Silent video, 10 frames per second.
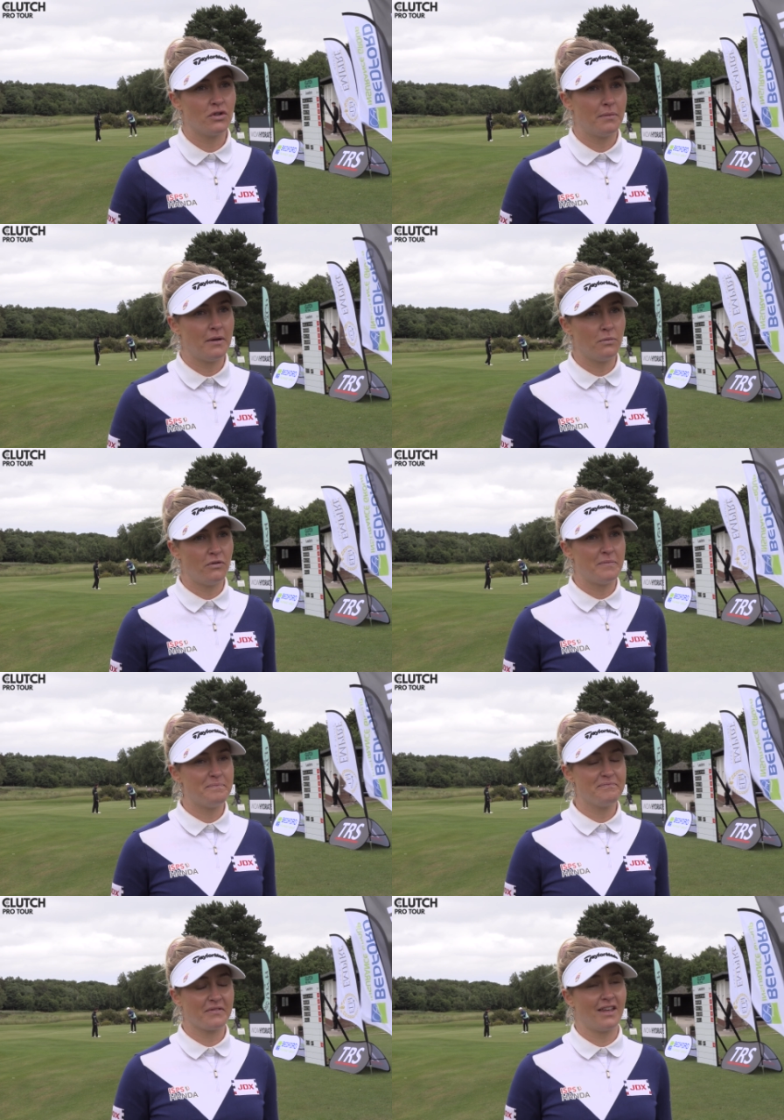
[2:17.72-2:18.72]
enjoyed playing with
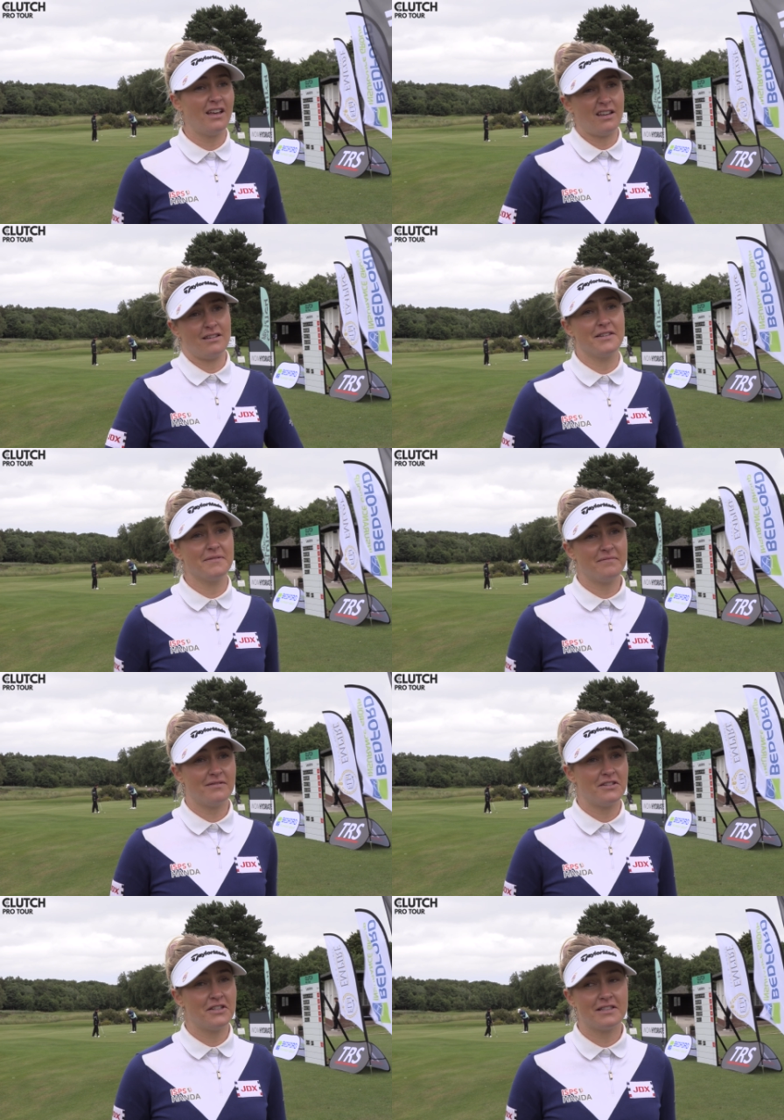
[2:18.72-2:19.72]
him, and
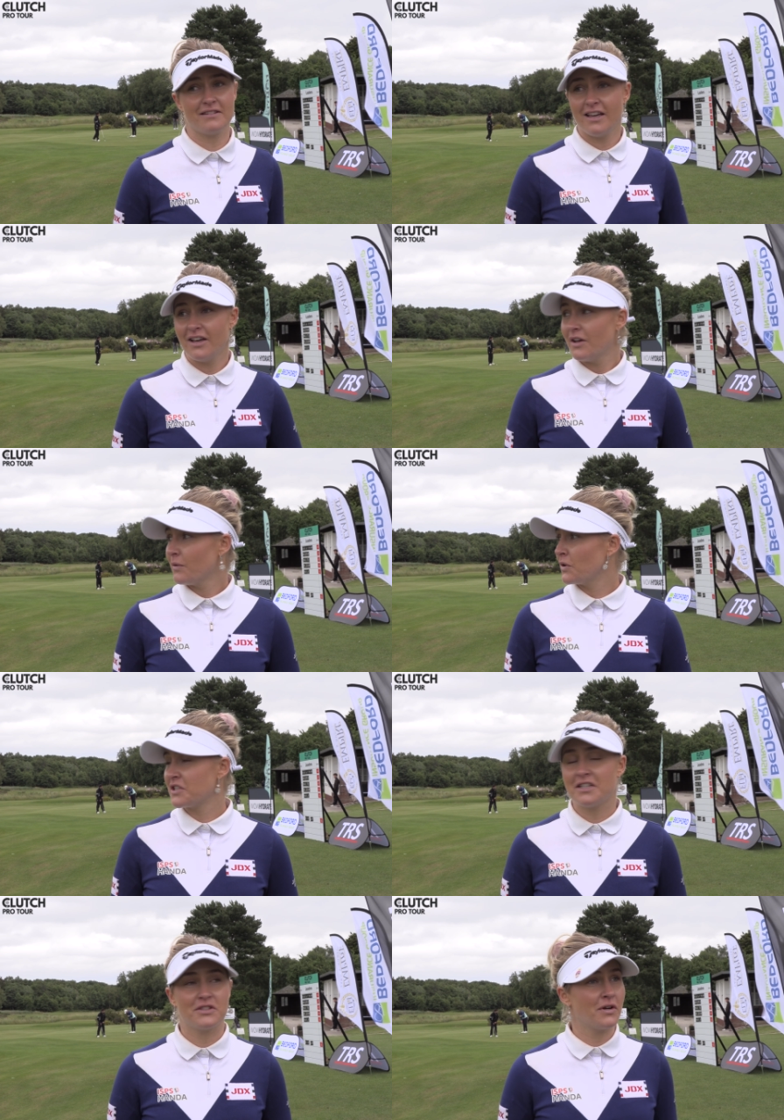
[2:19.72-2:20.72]
just watching his